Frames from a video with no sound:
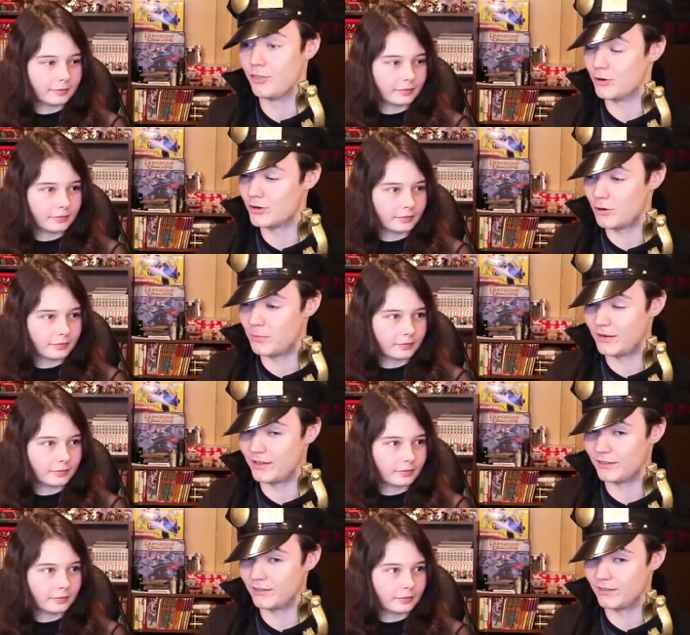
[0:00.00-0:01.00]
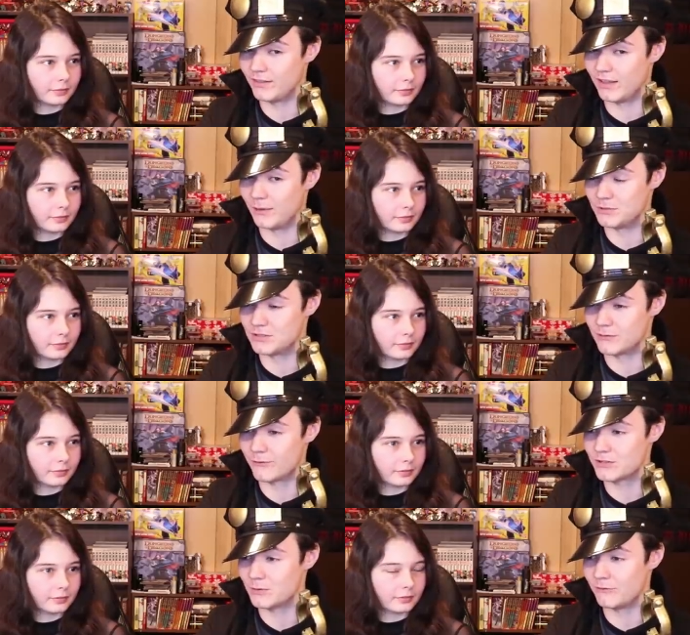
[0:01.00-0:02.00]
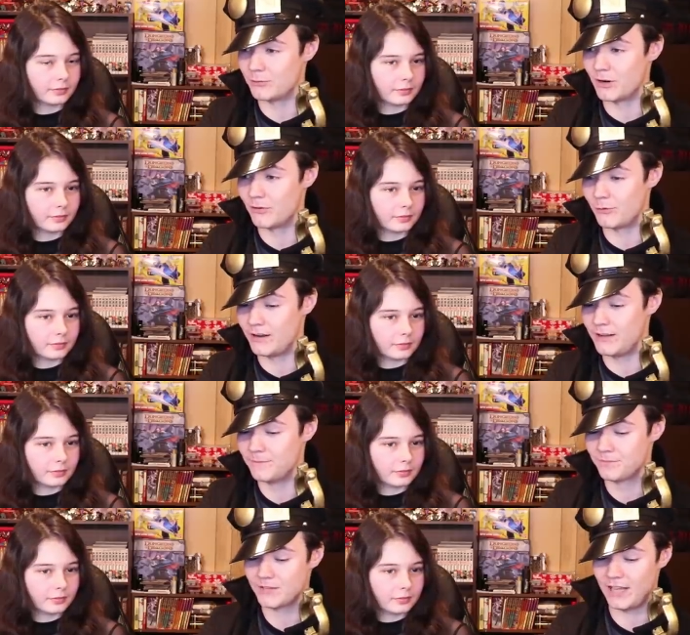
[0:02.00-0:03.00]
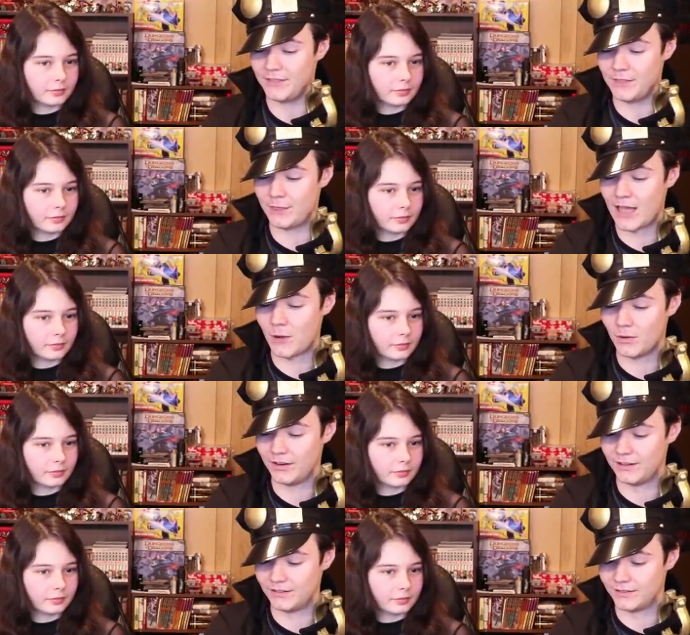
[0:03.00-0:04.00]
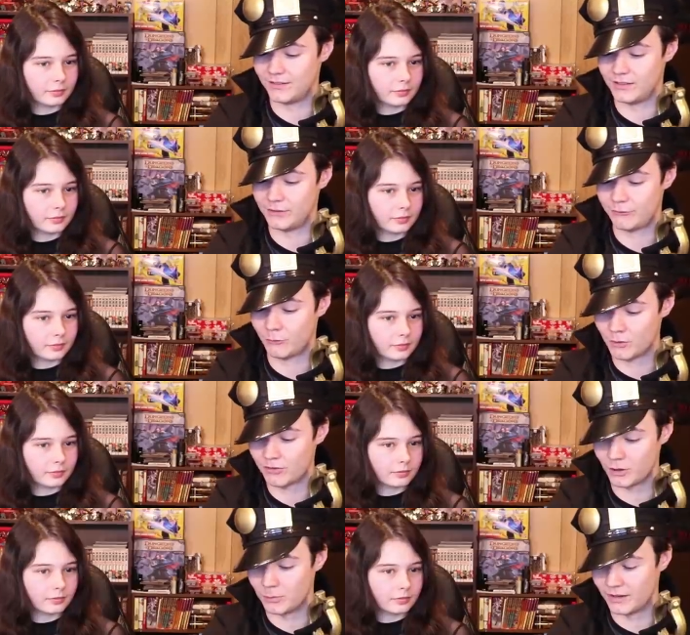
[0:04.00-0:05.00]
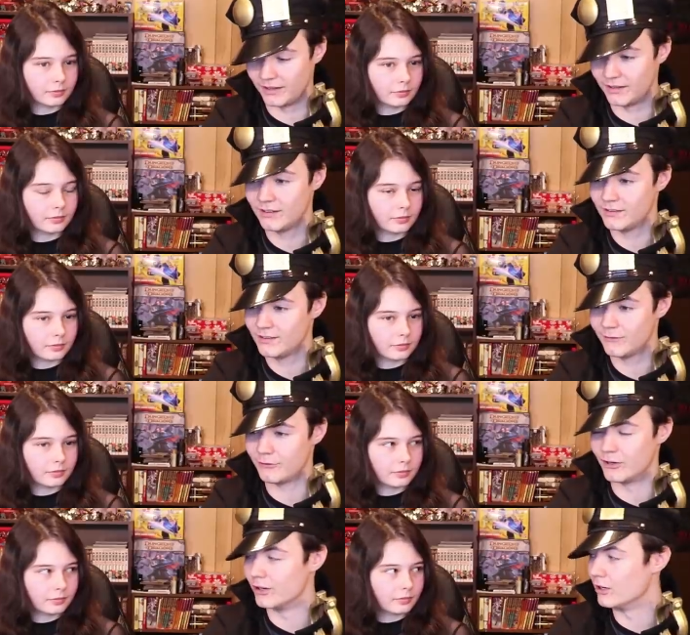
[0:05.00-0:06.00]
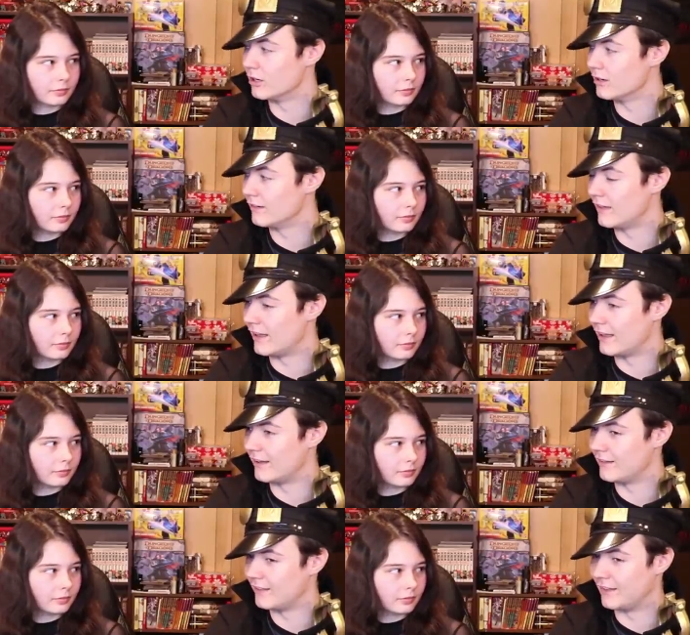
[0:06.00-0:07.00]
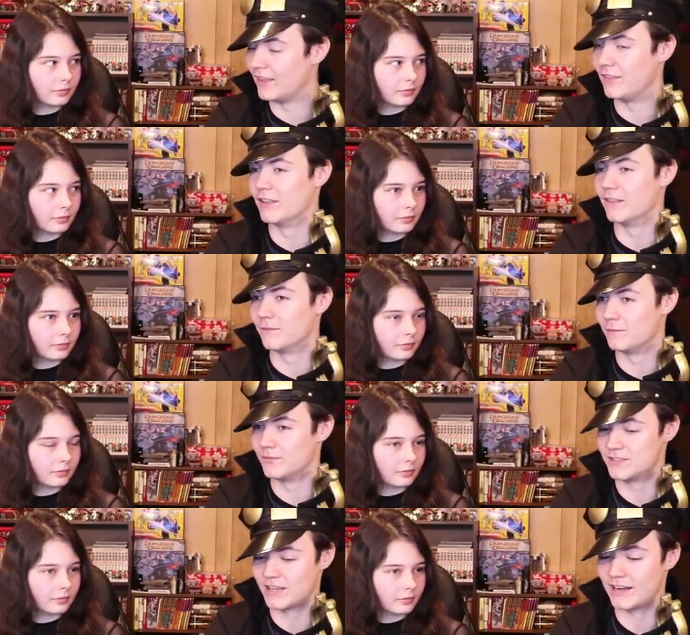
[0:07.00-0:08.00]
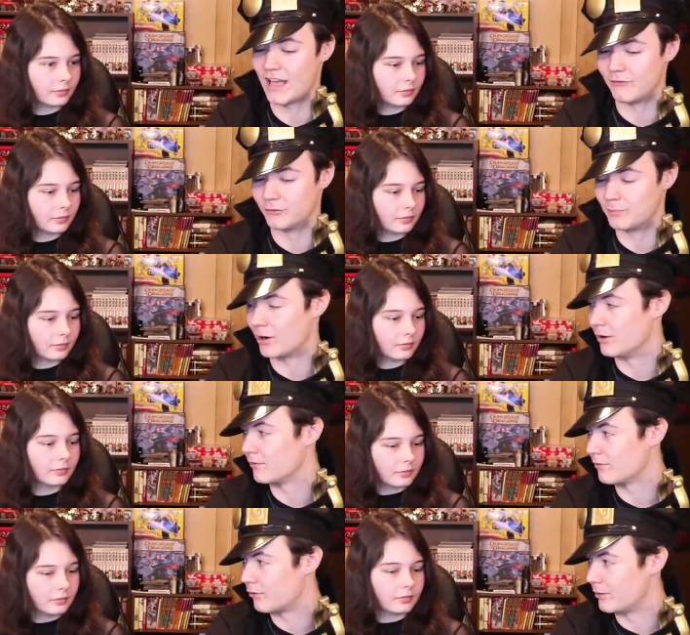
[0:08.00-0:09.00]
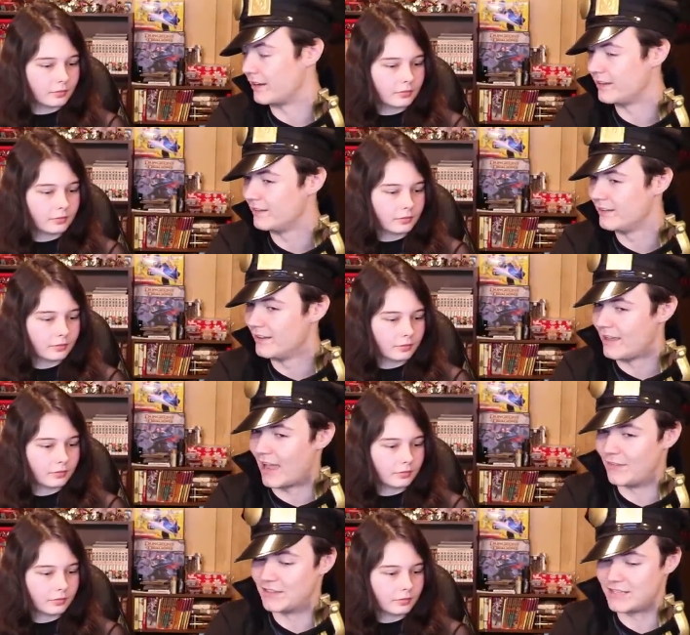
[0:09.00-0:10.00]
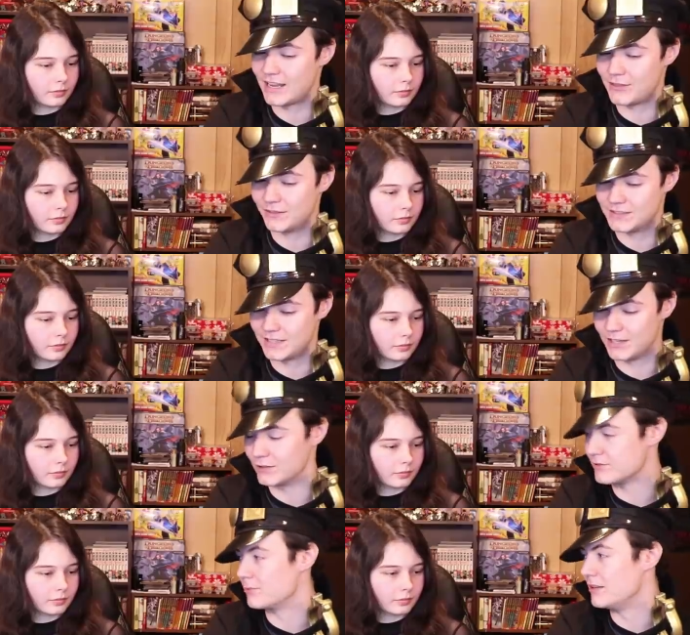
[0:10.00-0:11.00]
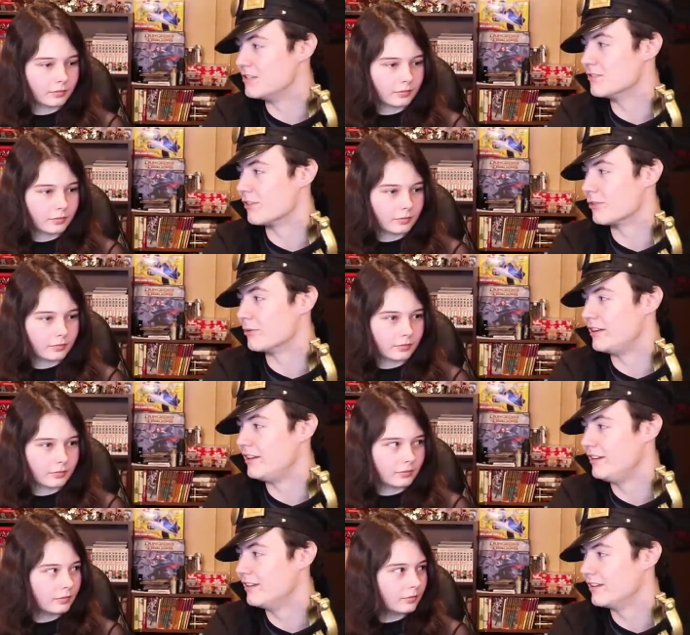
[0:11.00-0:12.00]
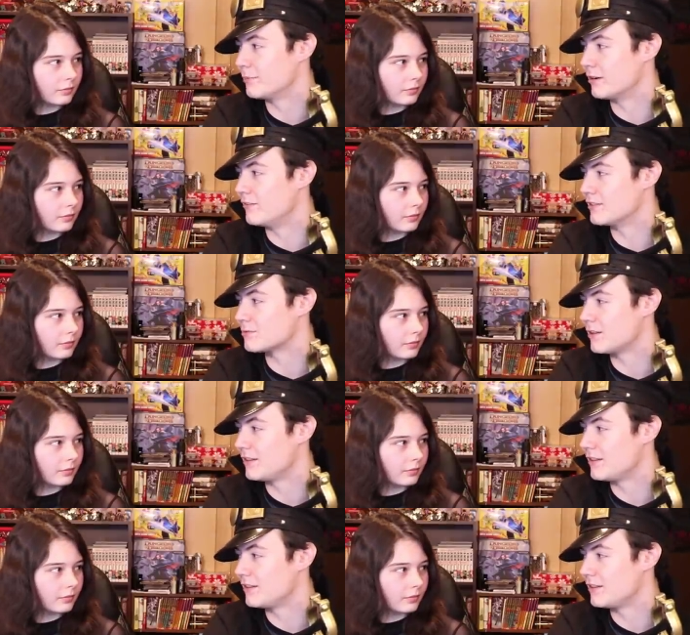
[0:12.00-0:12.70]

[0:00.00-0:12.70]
Speaker 1: third opening uh, which is the first one for part 3, and then that one is the fourth opening for uh, and and the second half of part three, and they take the singers from each of the three previous